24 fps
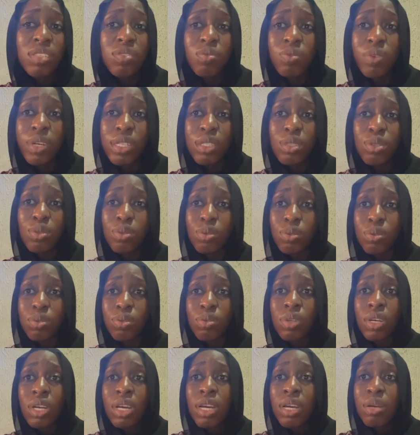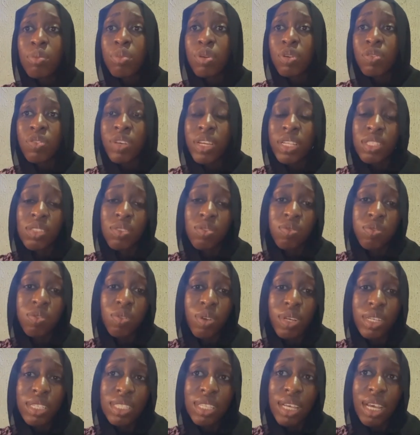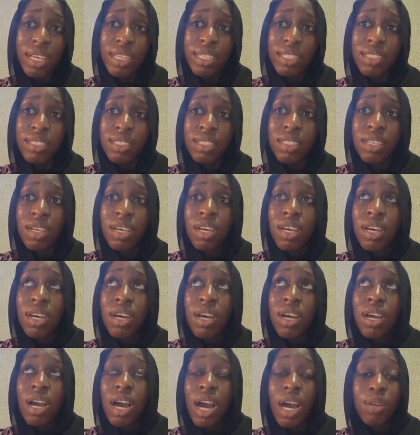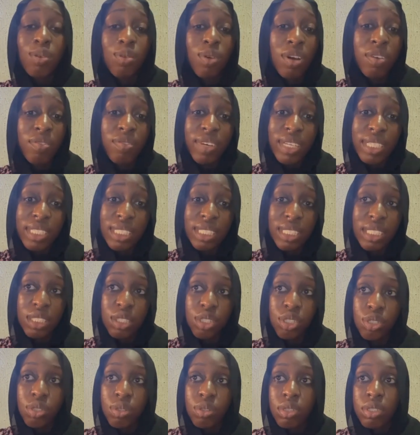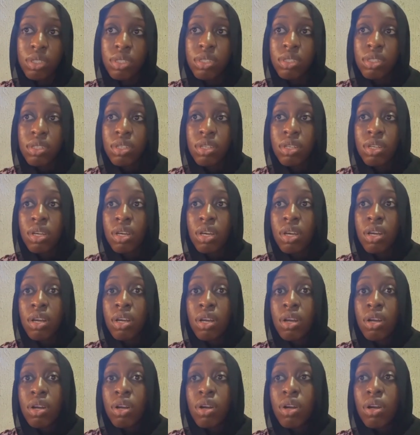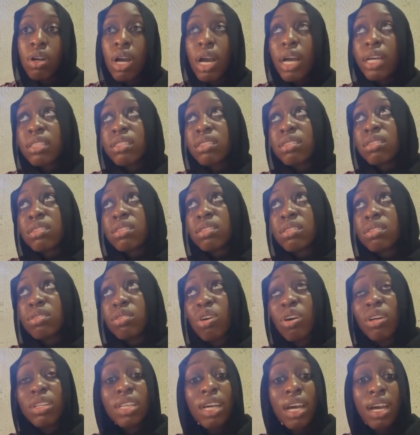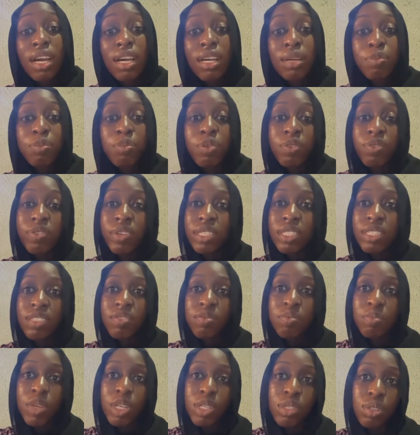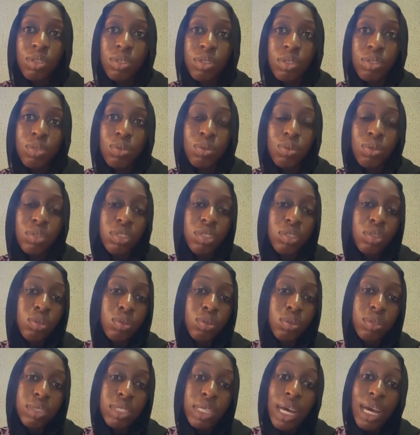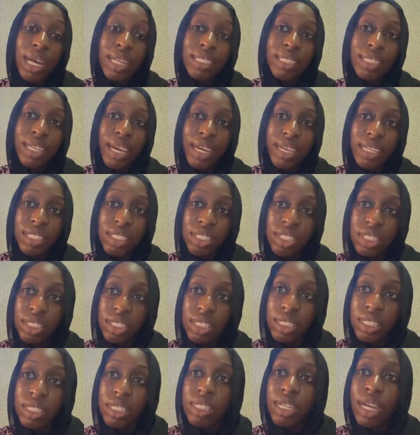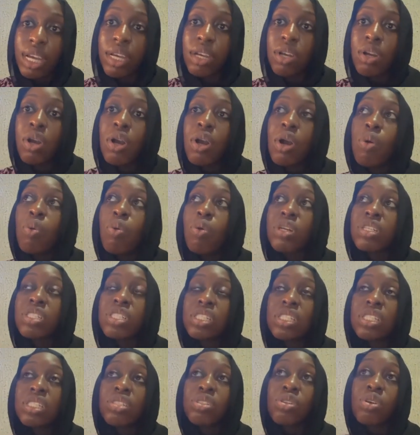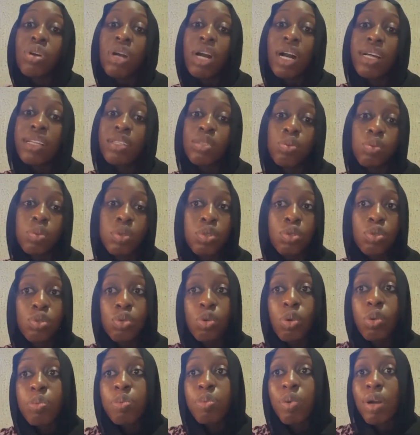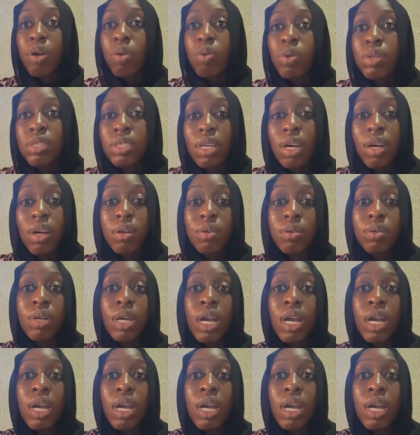way to prevent influenza is annual vaccination, and other preventive measures could include hand hygiene, like washing your hands with soap and water,